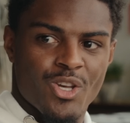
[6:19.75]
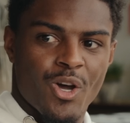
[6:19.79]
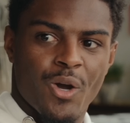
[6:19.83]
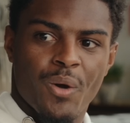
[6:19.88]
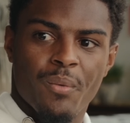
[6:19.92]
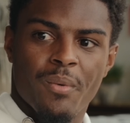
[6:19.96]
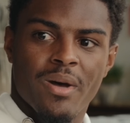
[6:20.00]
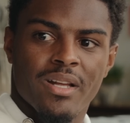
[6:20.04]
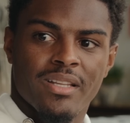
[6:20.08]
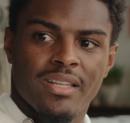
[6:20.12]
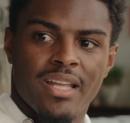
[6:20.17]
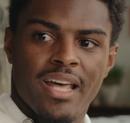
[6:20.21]
Talk
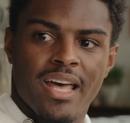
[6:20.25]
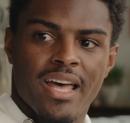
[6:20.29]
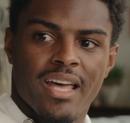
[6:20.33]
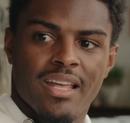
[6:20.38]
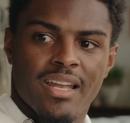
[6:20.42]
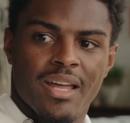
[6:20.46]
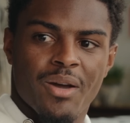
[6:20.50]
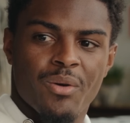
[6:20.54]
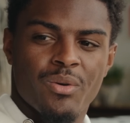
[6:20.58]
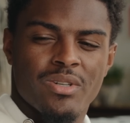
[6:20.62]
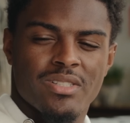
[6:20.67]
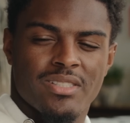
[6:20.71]
about
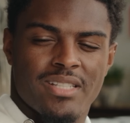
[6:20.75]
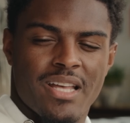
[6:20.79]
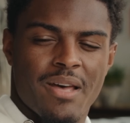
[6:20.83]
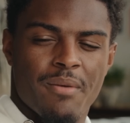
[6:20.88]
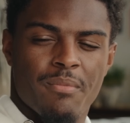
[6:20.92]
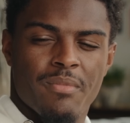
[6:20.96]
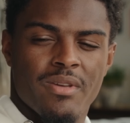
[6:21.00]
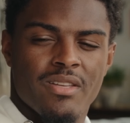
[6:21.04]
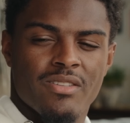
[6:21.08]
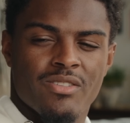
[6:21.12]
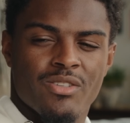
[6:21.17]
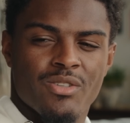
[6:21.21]
that. Like, what does
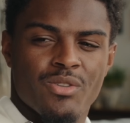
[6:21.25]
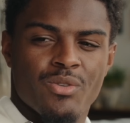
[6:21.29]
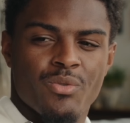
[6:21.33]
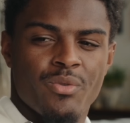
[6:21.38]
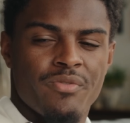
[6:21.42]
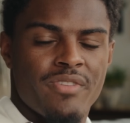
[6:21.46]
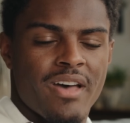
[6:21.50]
that mean to you?